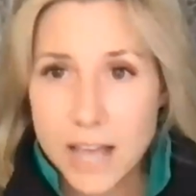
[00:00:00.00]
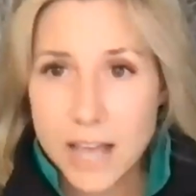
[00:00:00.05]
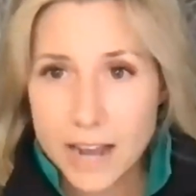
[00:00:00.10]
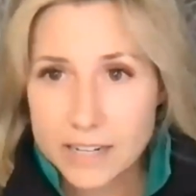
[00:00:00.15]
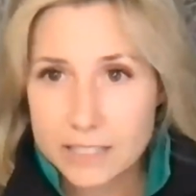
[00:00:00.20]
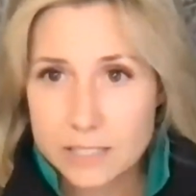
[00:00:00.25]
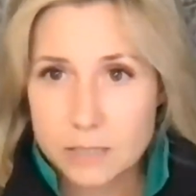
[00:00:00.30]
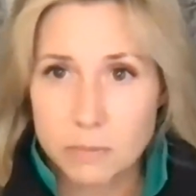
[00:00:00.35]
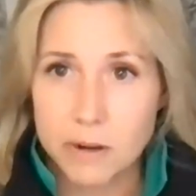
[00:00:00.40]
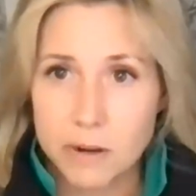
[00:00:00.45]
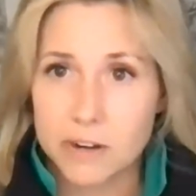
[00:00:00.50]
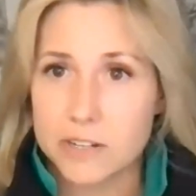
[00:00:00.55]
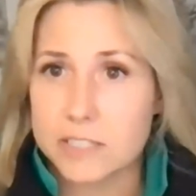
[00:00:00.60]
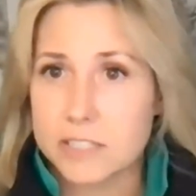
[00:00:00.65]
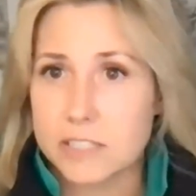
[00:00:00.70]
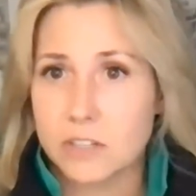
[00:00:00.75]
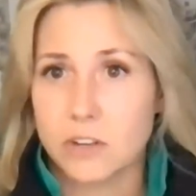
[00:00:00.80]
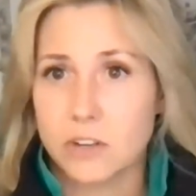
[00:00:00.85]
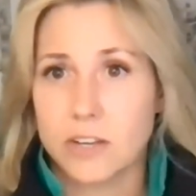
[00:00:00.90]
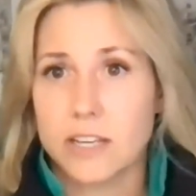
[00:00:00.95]
that
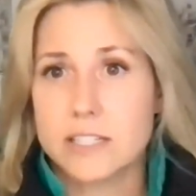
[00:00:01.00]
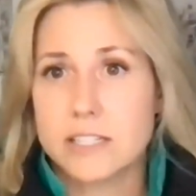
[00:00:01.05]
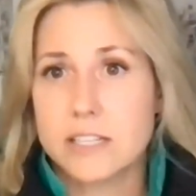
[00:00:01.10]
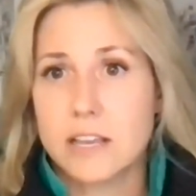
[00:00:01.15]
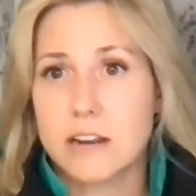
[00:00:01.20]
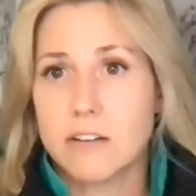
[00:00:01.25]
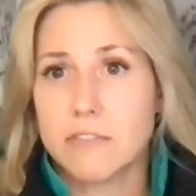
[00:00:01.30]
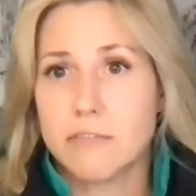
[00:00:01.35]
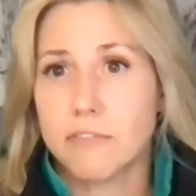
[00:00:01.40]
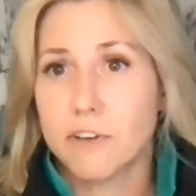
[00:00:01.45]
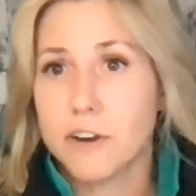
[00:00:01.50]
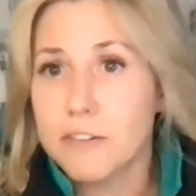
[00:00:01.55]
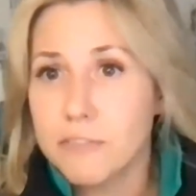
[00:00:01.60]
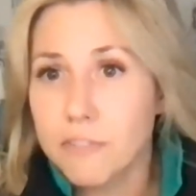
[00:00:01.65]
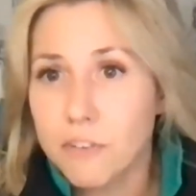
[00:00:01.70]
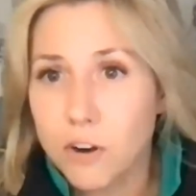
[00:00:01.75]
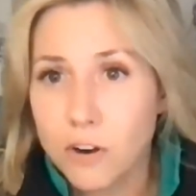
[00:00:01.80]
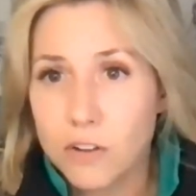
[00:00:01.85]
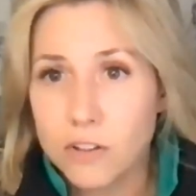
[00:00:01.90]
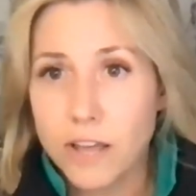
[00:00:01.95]
experience look? Is it a free
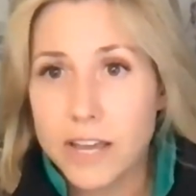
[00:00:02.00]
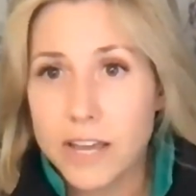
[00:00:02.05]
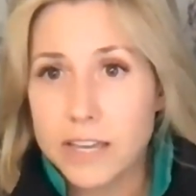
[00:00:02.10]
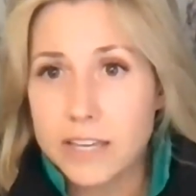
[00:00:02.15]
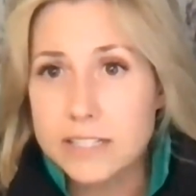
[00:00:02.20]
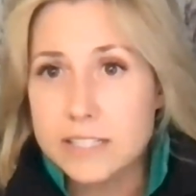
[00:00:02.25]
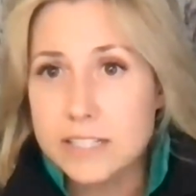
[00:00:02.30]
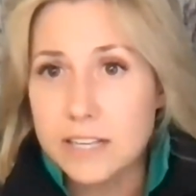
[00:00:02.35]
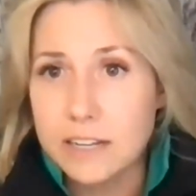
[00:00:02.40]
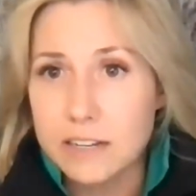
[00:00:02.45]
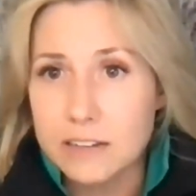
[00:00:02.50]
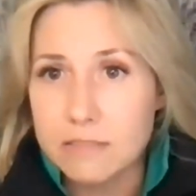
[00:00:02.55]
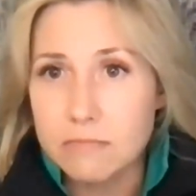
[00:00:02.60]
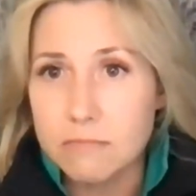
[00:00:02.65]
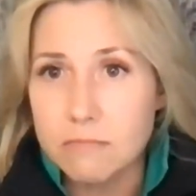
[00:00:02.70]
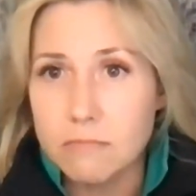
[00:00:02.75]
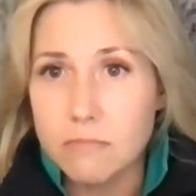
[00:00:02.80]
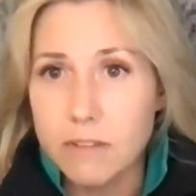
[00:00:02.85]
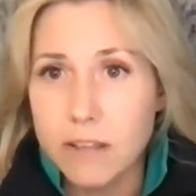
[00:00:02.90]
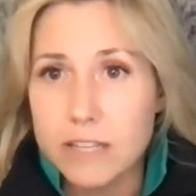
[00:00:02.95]
for, like,
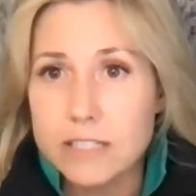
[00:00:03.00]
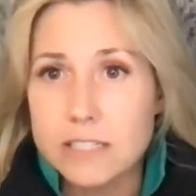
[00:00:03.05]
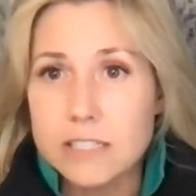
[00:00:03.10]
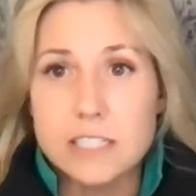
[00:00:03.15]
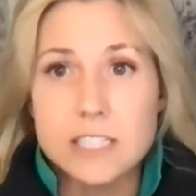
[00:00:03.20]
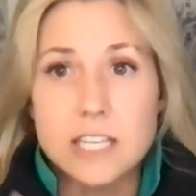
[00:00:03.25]
it's